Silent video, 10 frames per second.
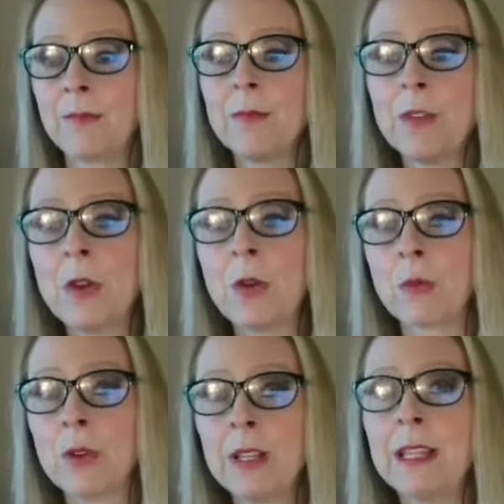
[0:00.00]

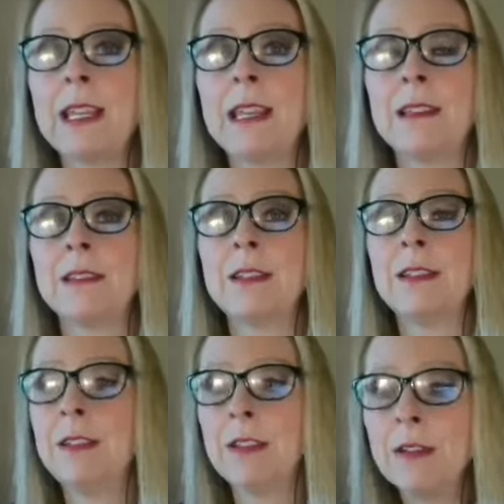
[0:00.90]
really
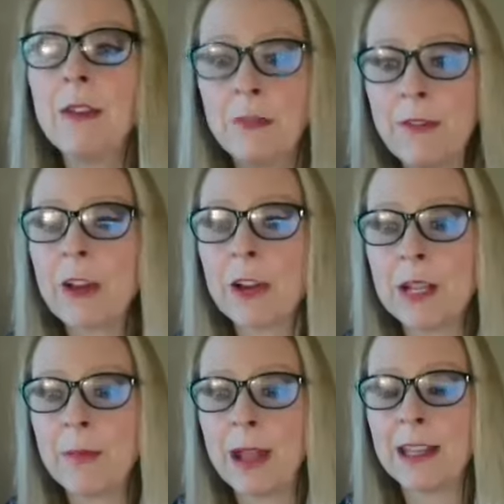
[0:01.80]
vary
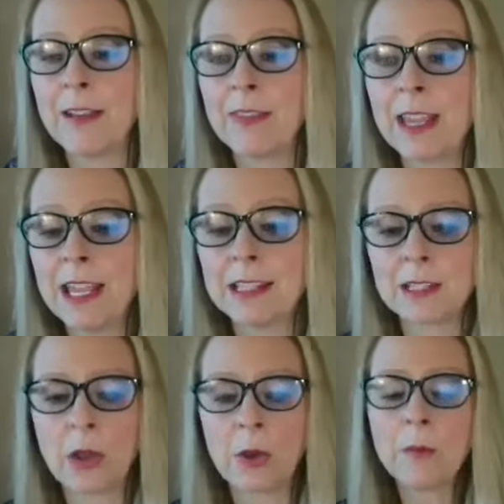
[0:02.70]
depending on the kid.
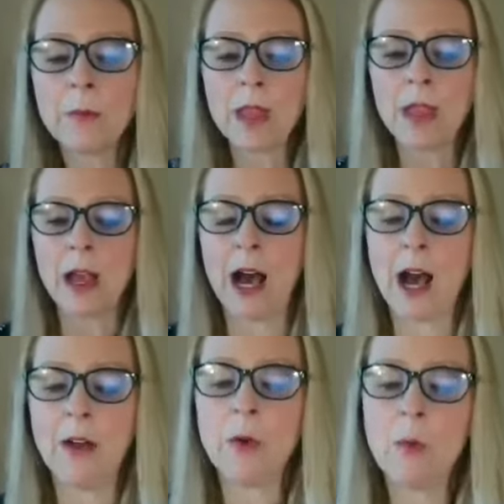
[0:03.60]
So
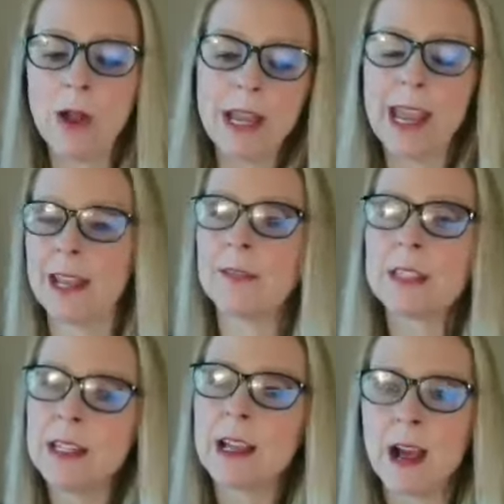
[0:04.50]
on the one hand, I've
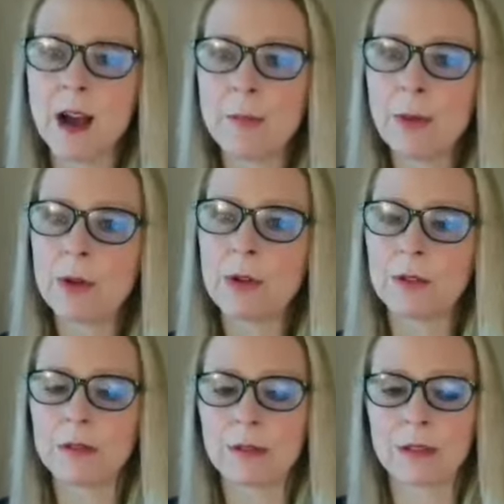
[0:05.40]
seen a
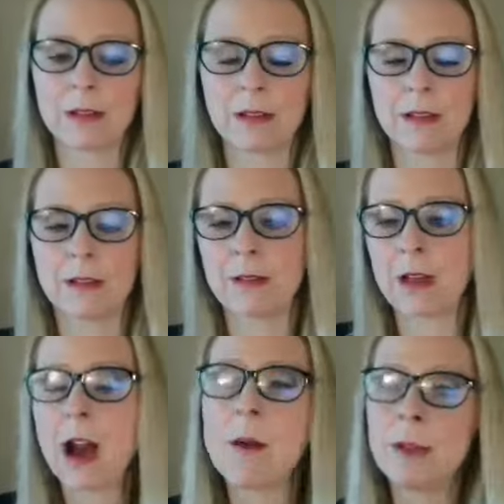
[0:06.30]
couple
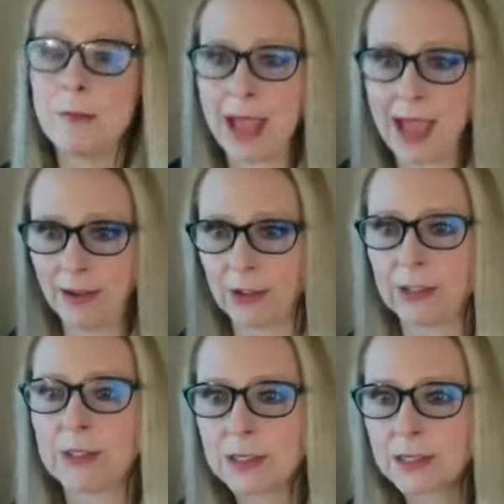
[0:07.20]
common
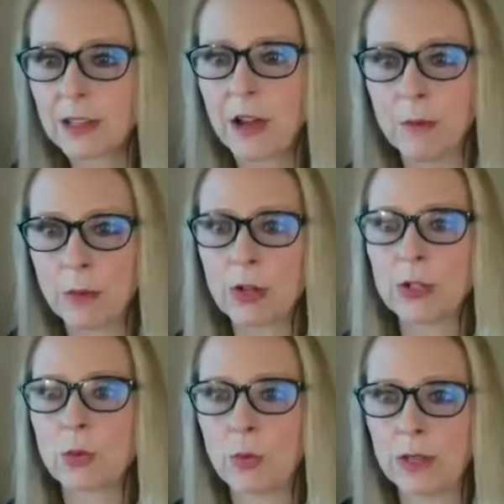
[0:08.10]
patterns
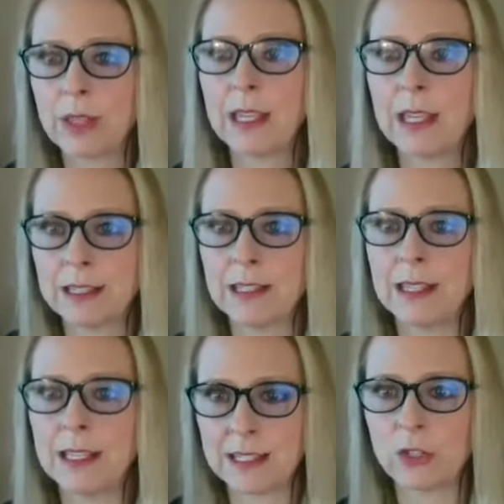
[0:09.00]
emerge with kids in
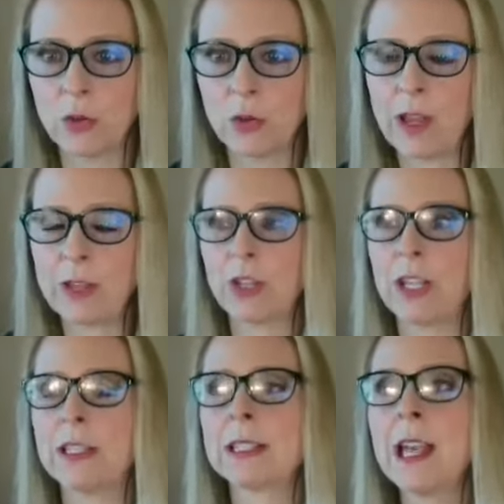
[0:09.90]
these
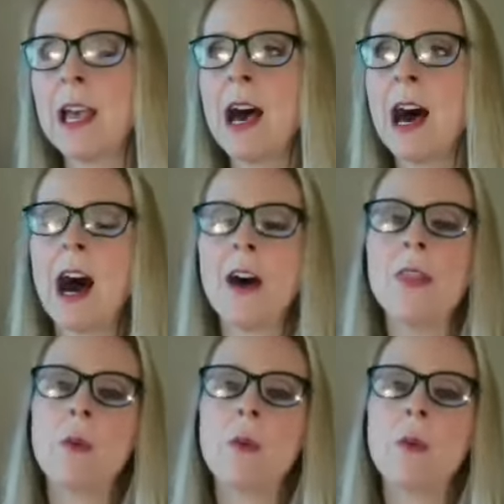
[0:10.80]
situations. On the